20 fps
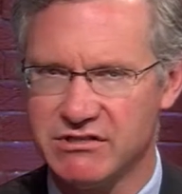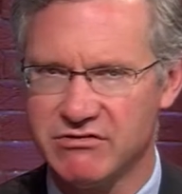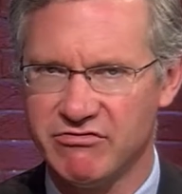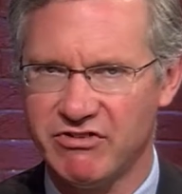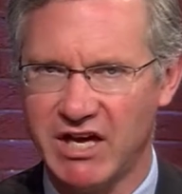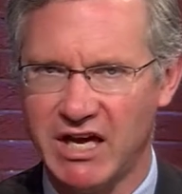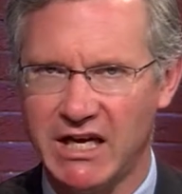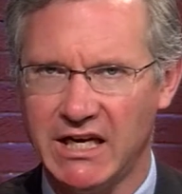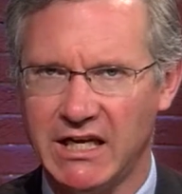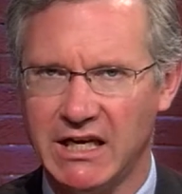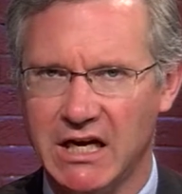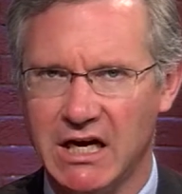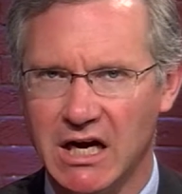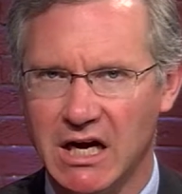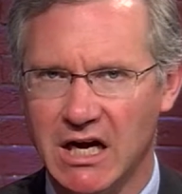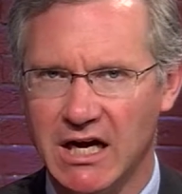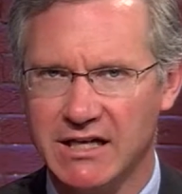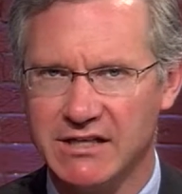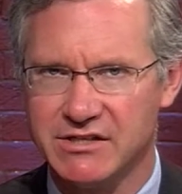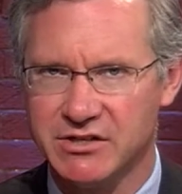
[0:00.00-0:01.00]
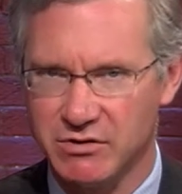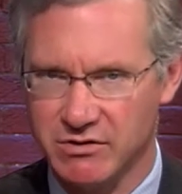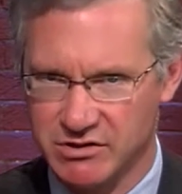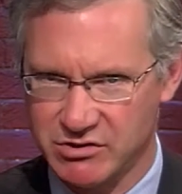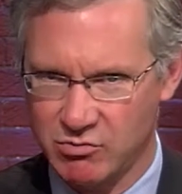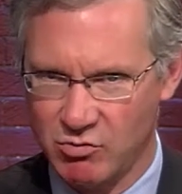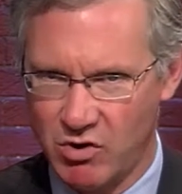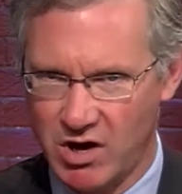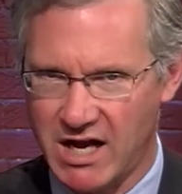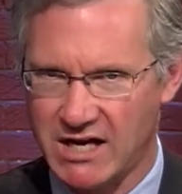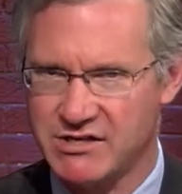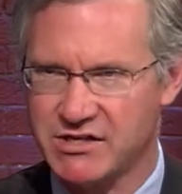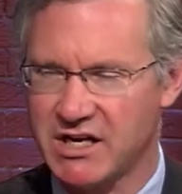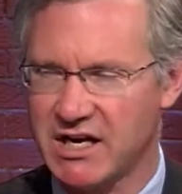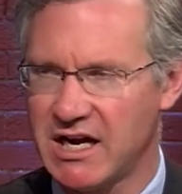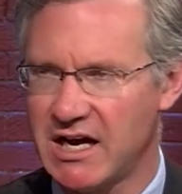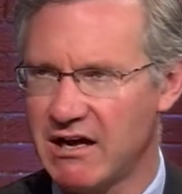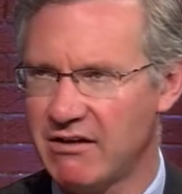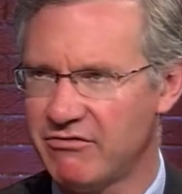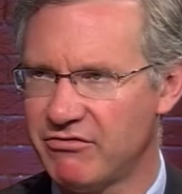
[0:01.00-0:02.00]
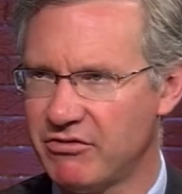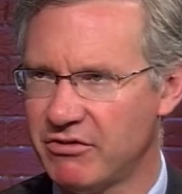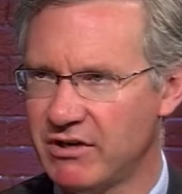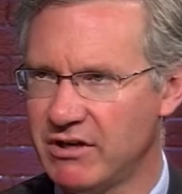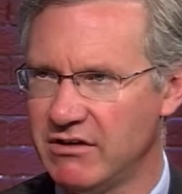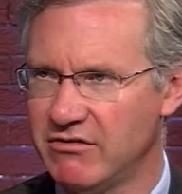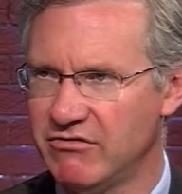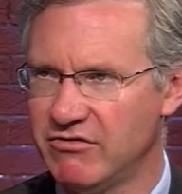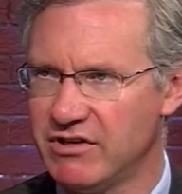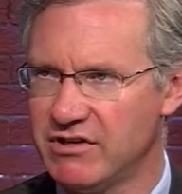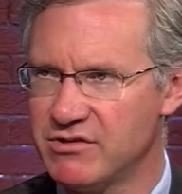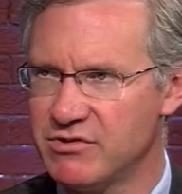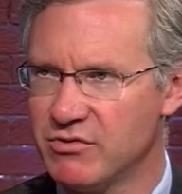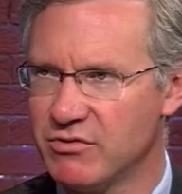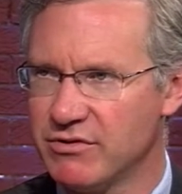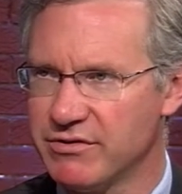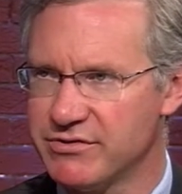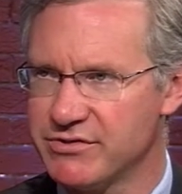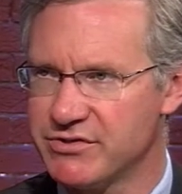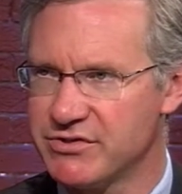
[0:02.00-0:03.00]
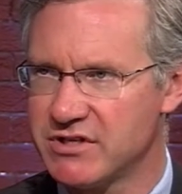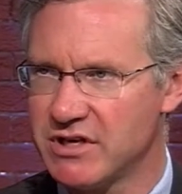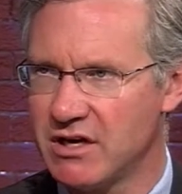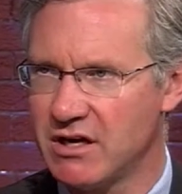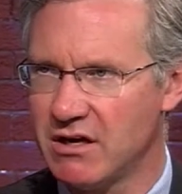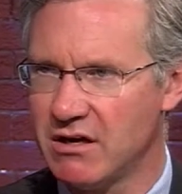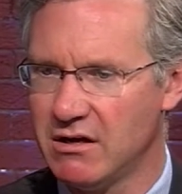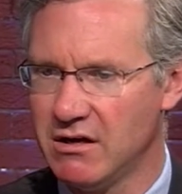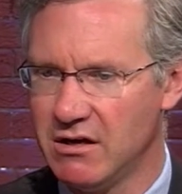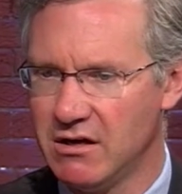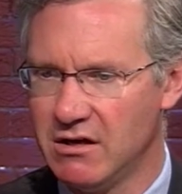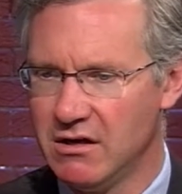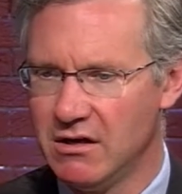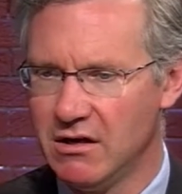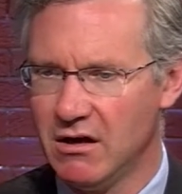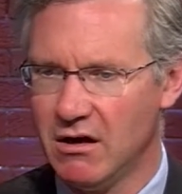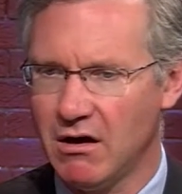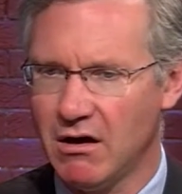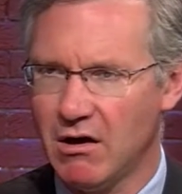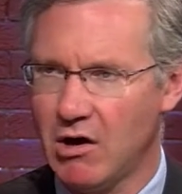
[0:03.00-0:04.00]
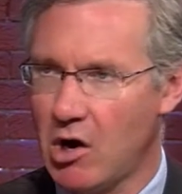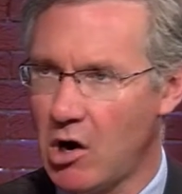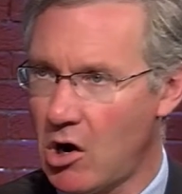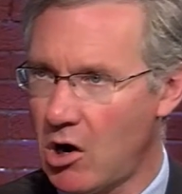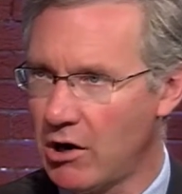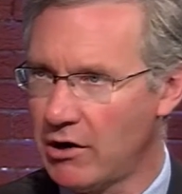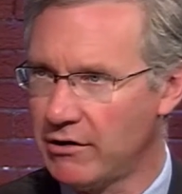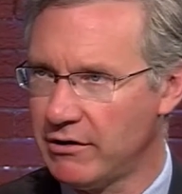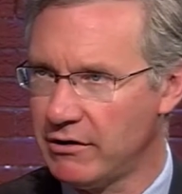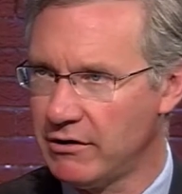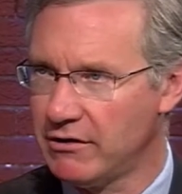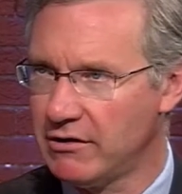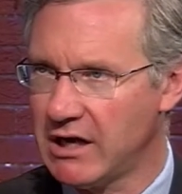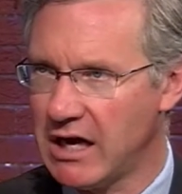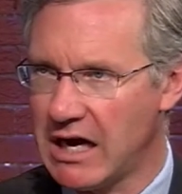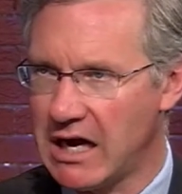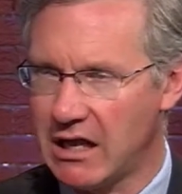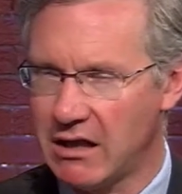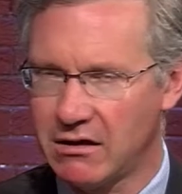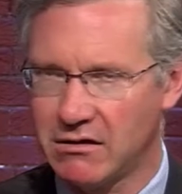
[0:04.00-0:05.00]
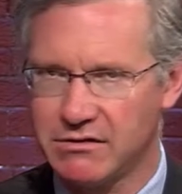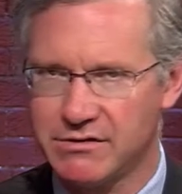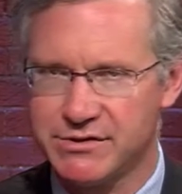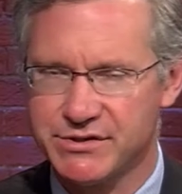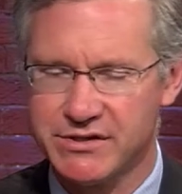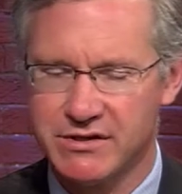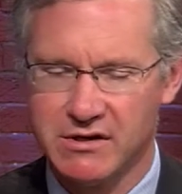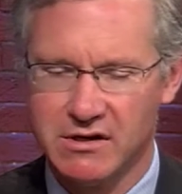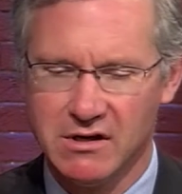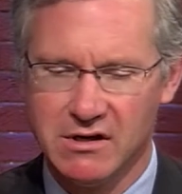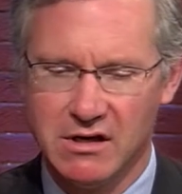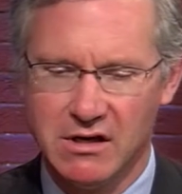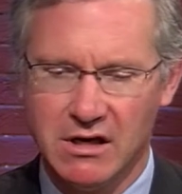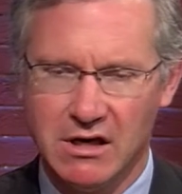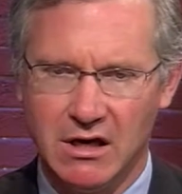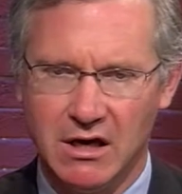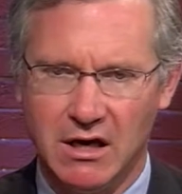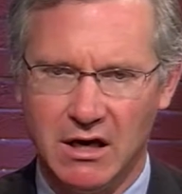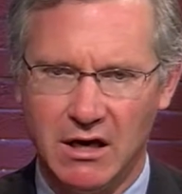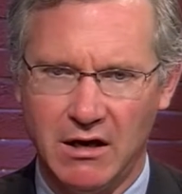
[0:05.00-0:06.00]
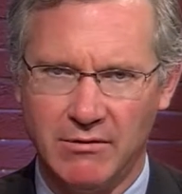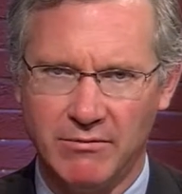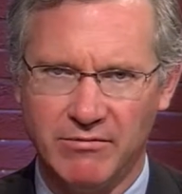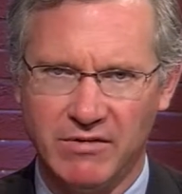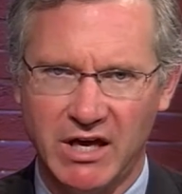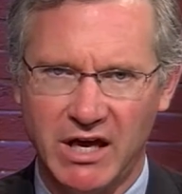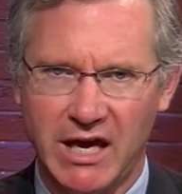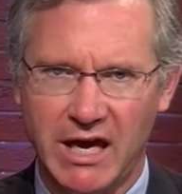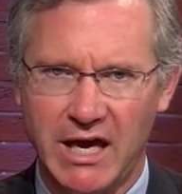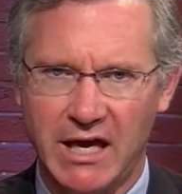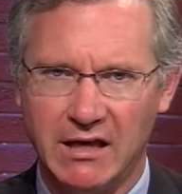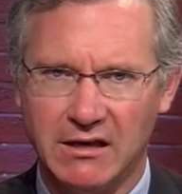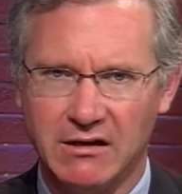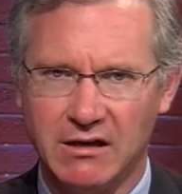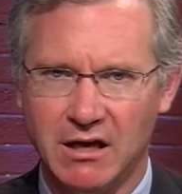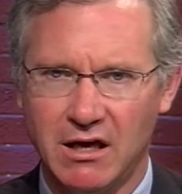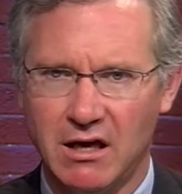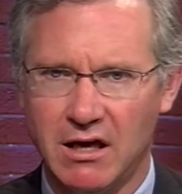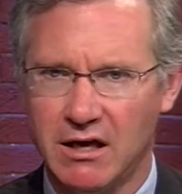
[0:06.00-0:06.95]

of any kind, so it's watching out for individuals' hard-earned dollars, and